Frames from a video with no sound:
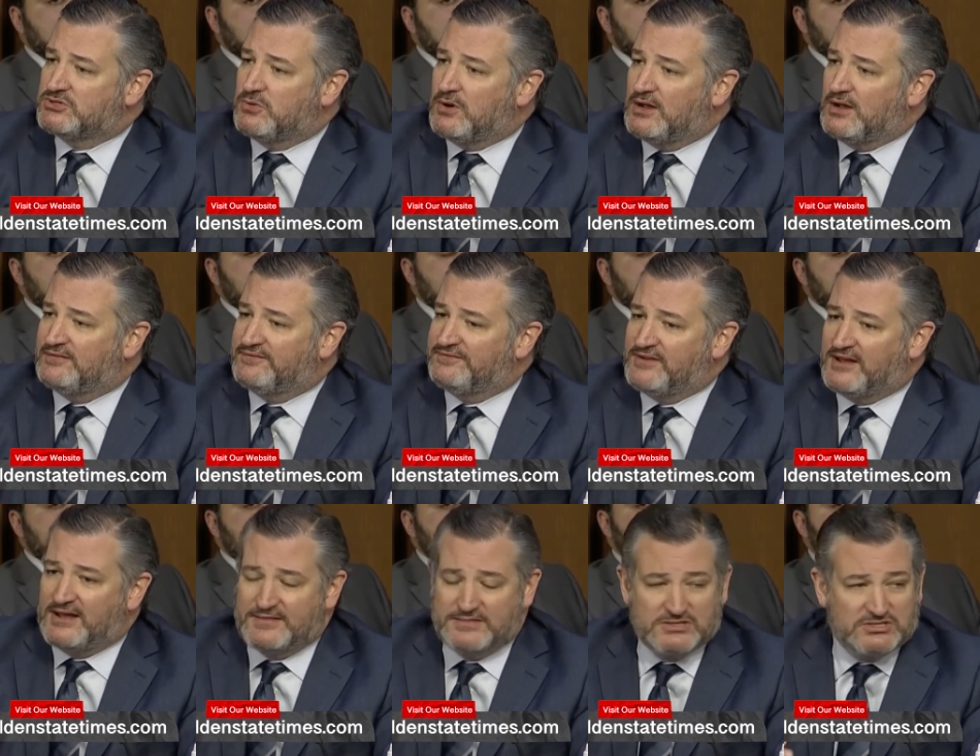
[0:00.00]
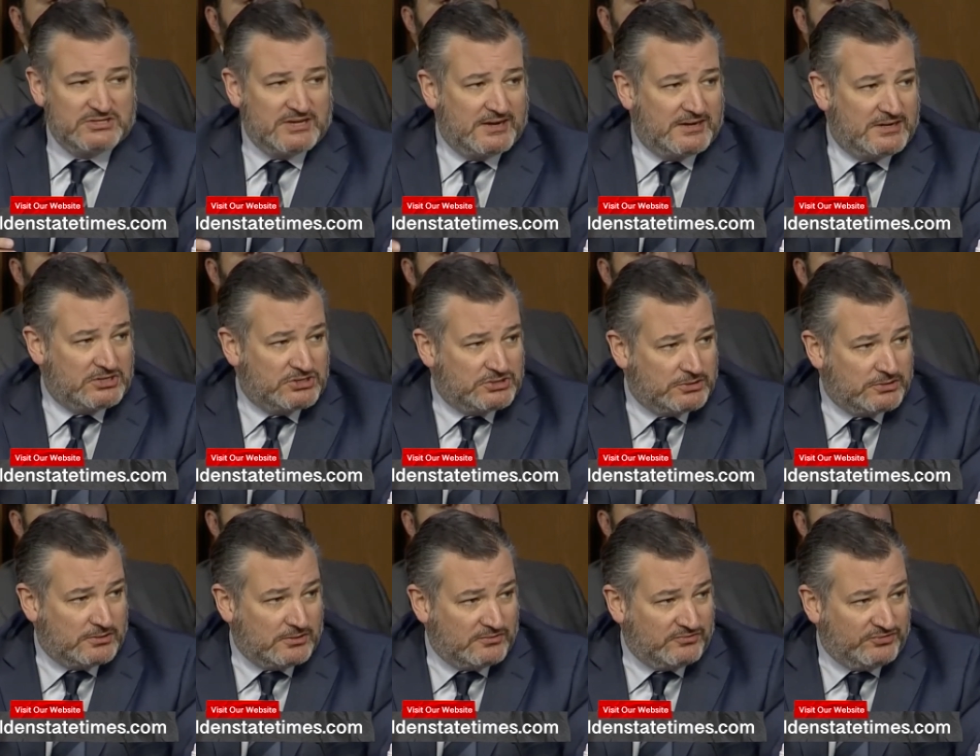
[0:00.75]
is qualified, the Senate
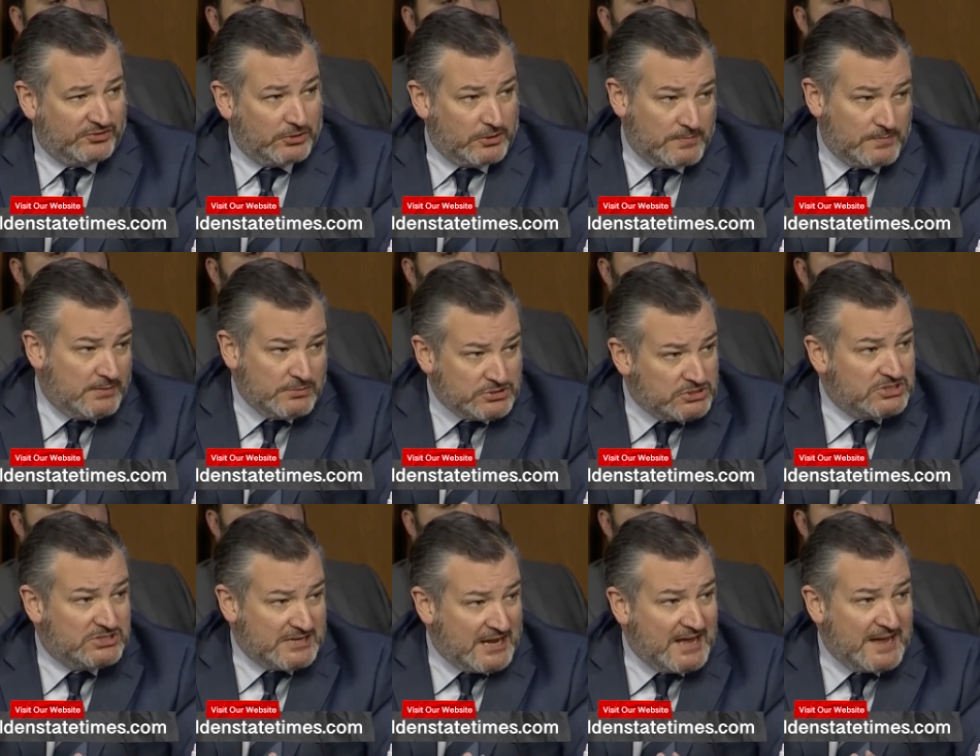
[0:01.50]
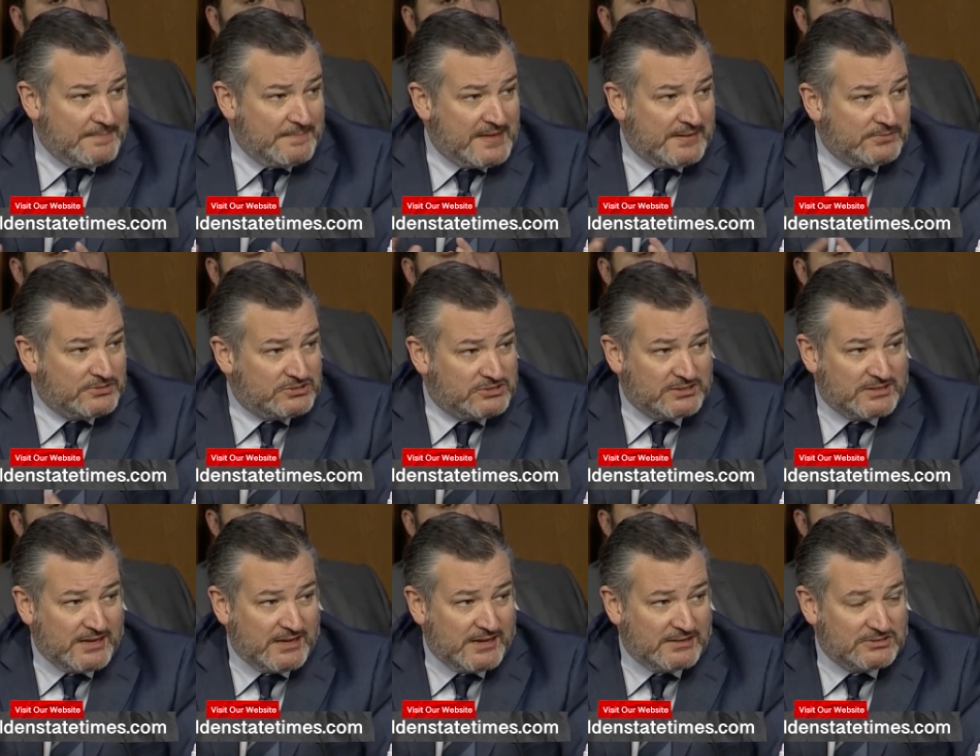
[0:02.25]
should confirm. There was a time that was
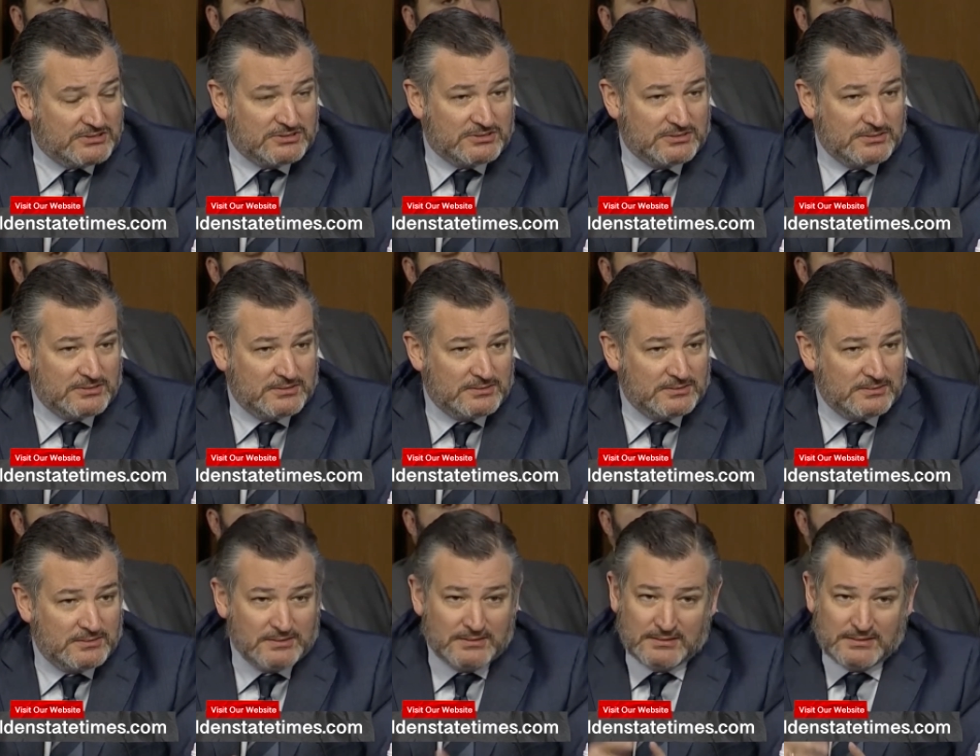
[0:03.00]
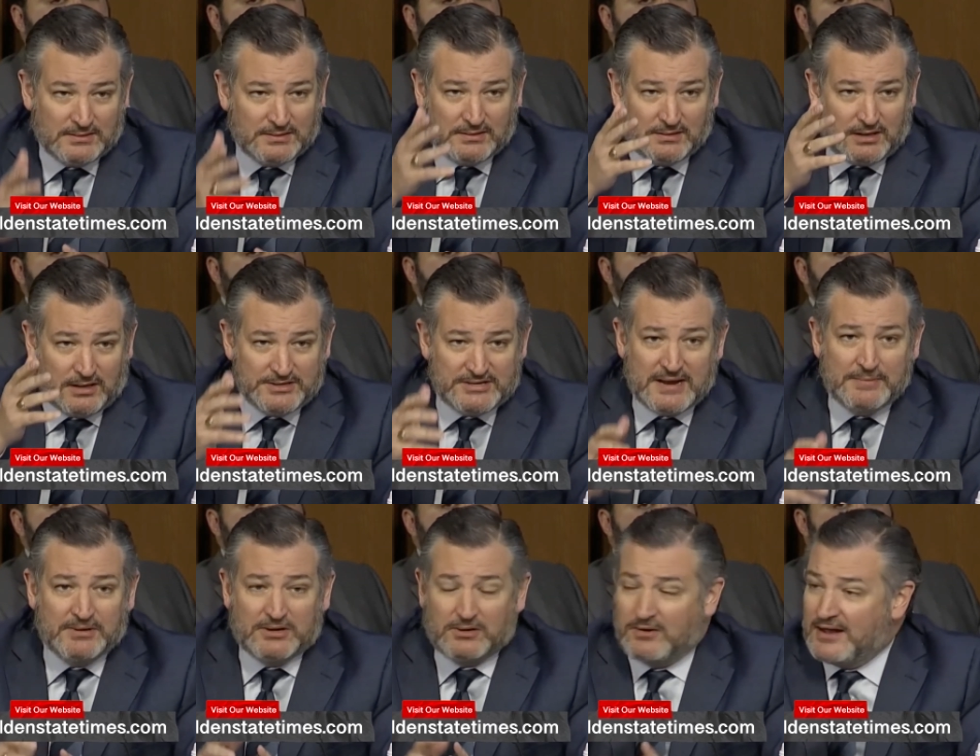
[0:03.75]
the case. Our
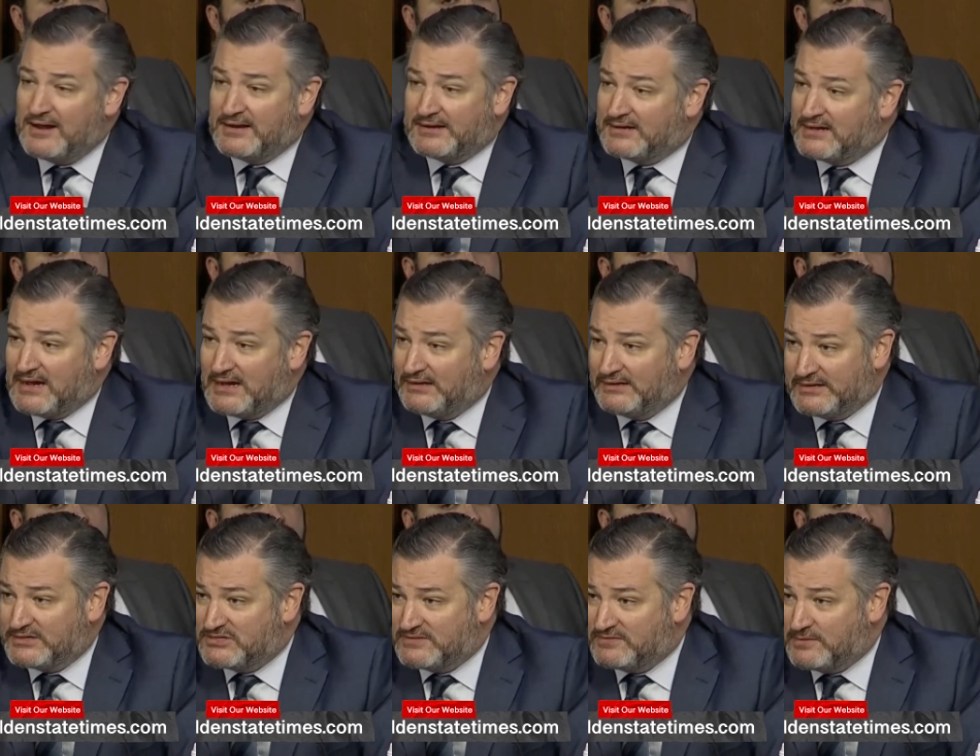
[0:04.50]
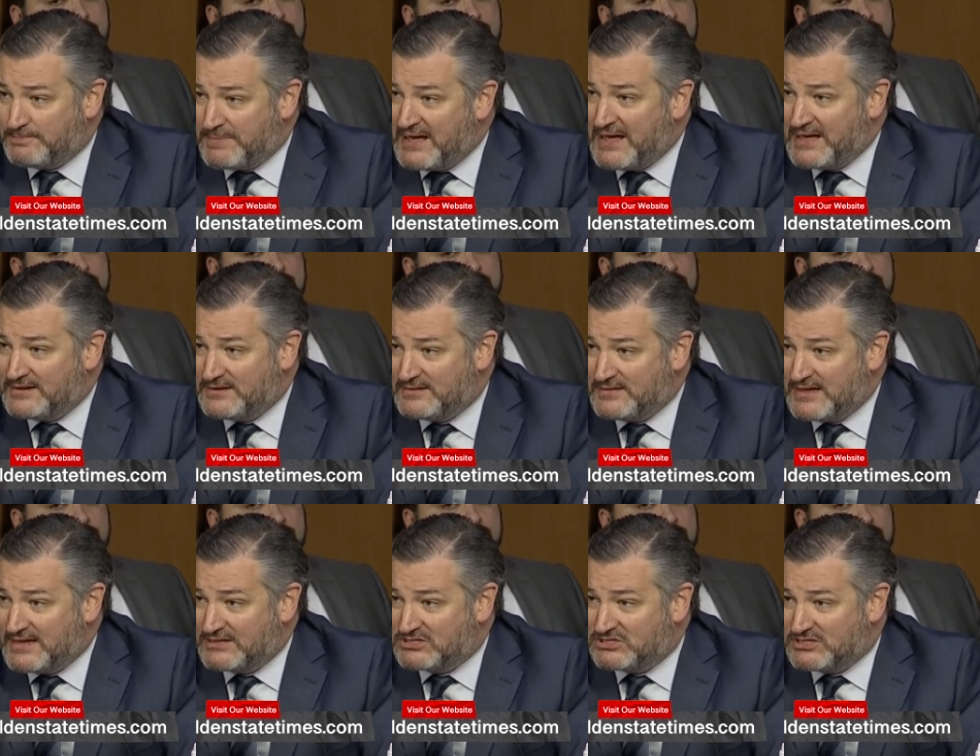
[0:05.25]
Democratic colleagues have
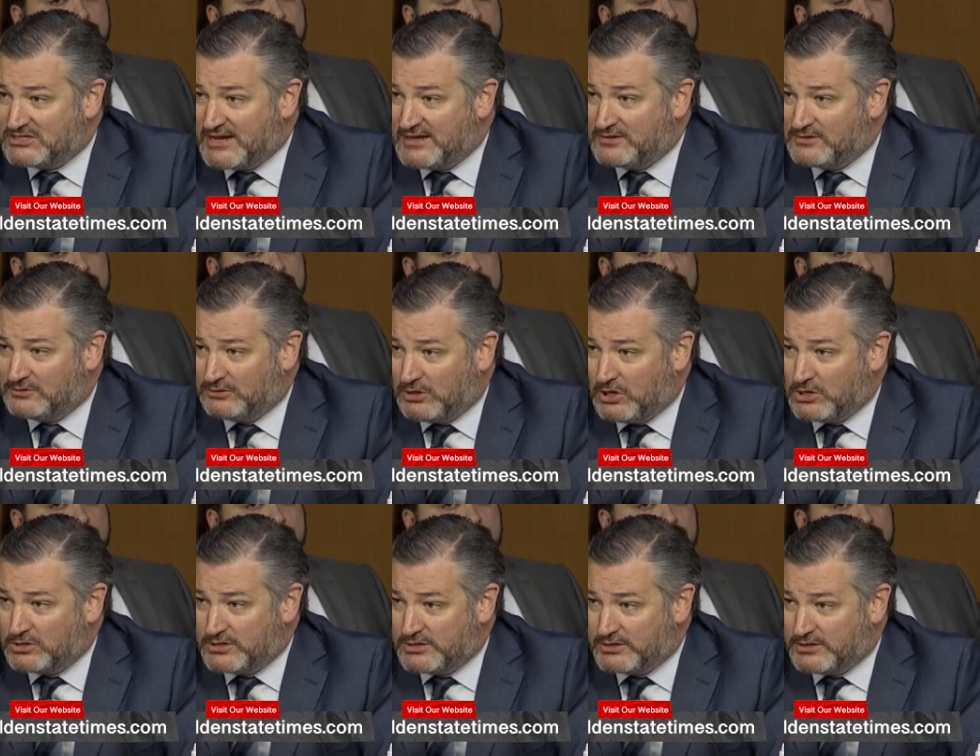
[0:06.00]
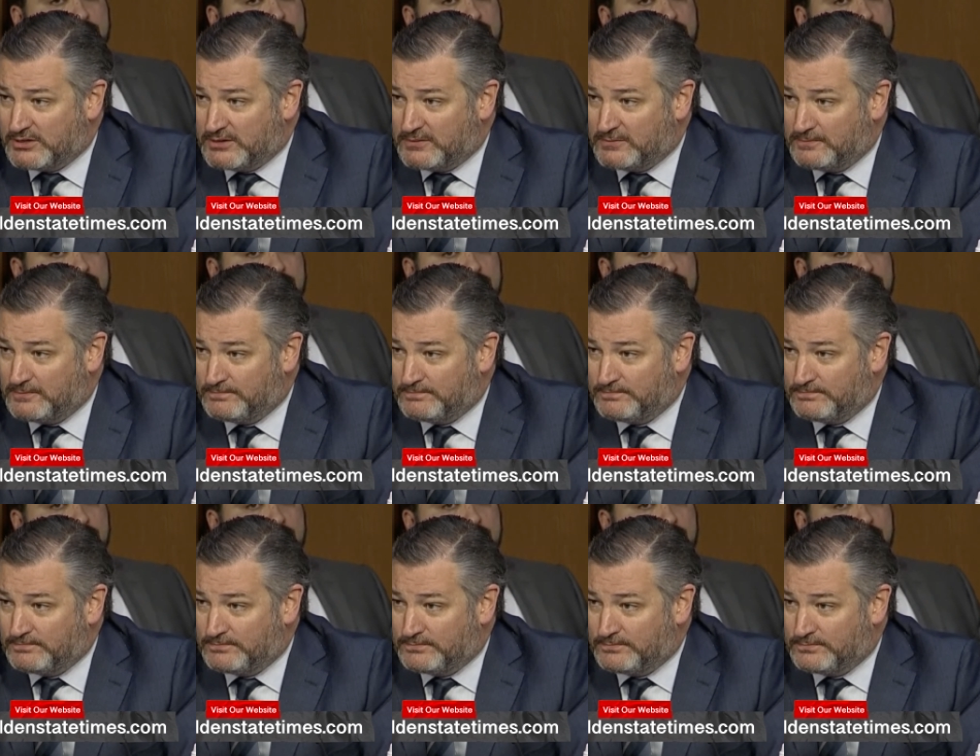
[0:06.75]
abandoned that standard long ago.
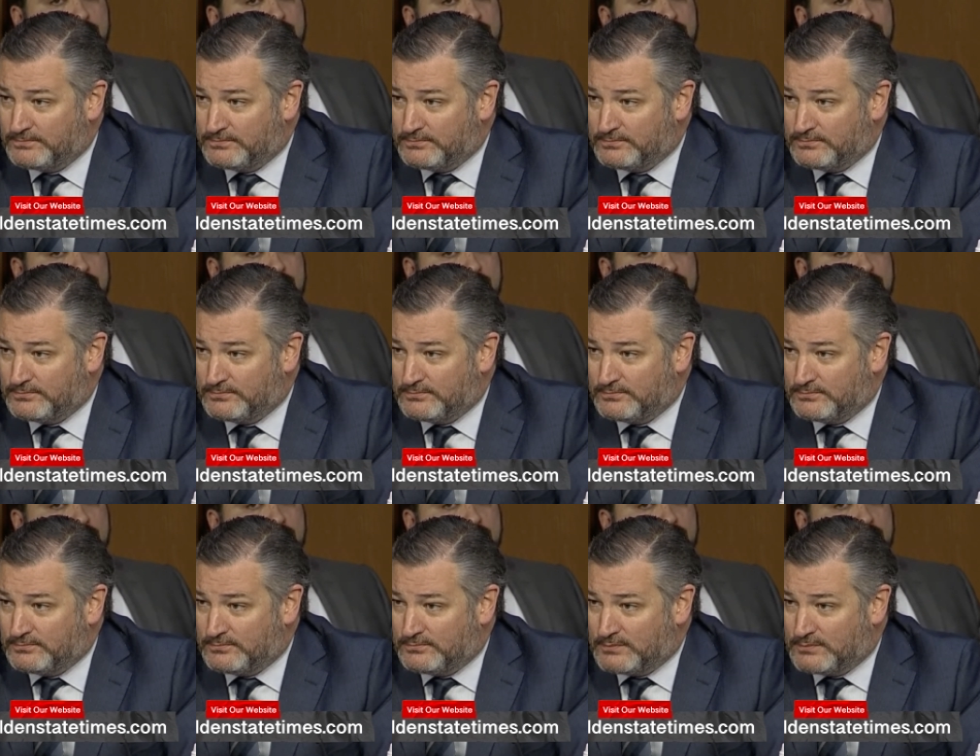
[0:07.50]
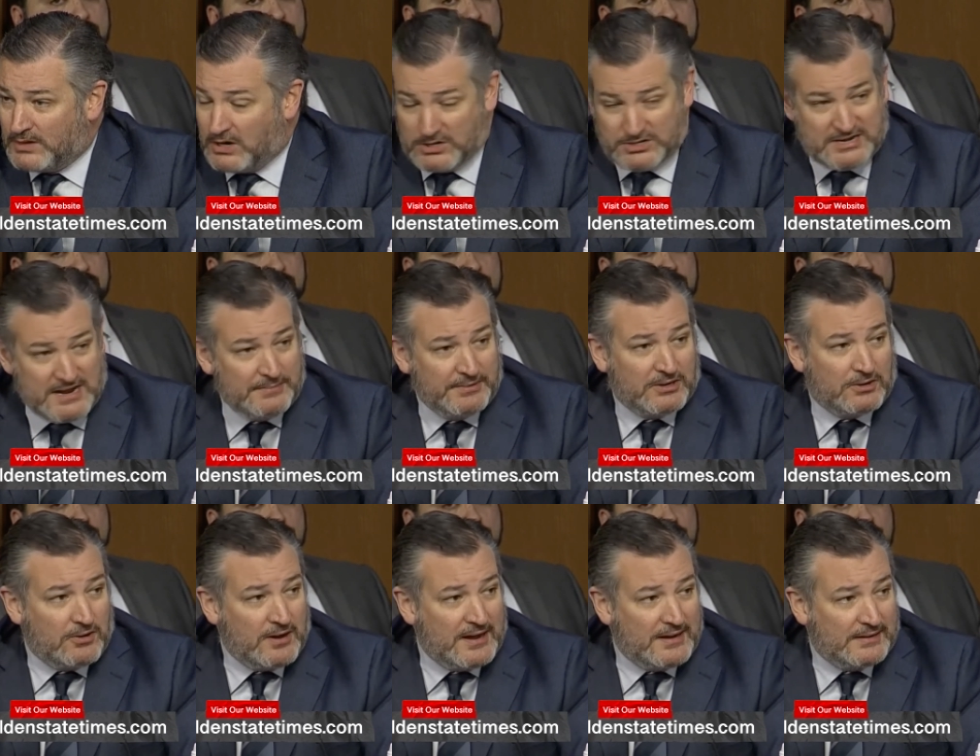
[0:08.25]
Our
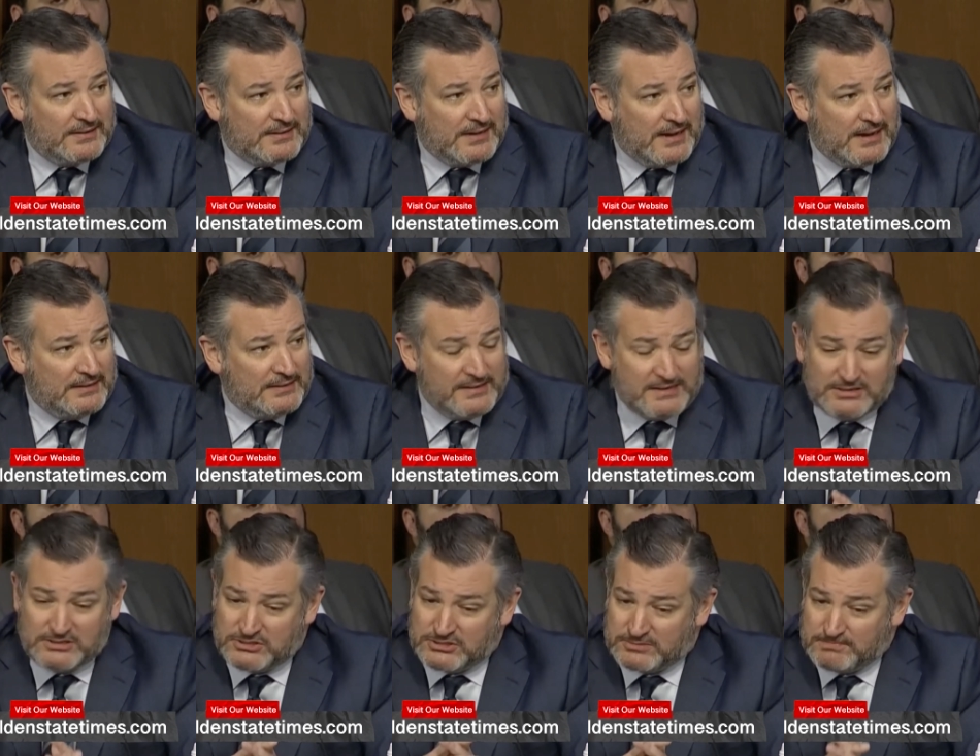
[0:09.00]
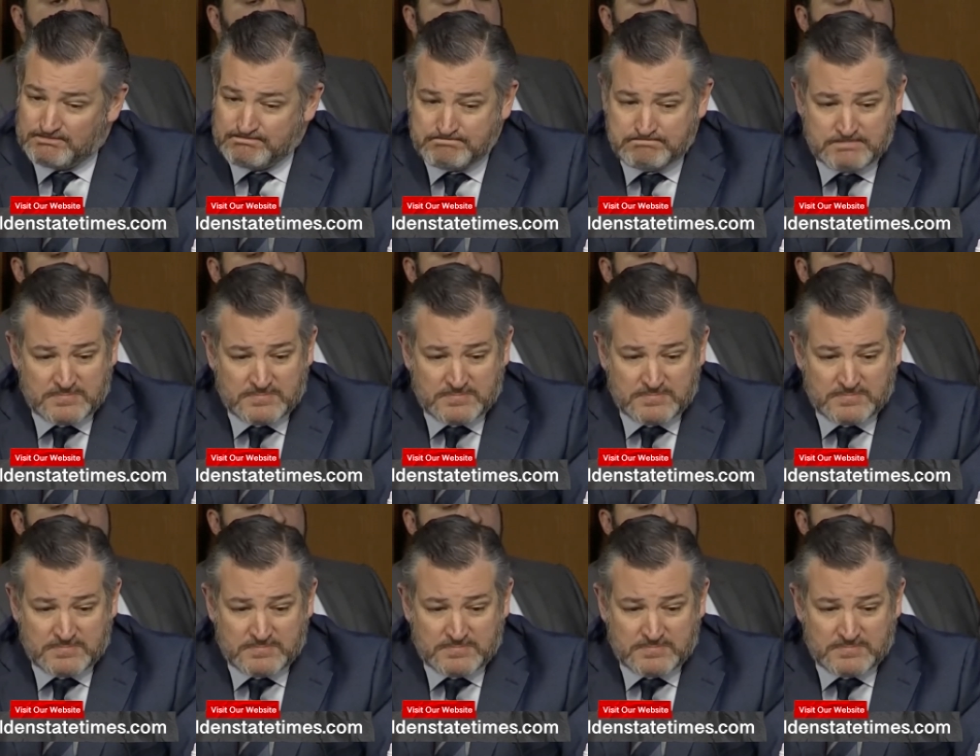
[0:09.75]
Democratic colleagues,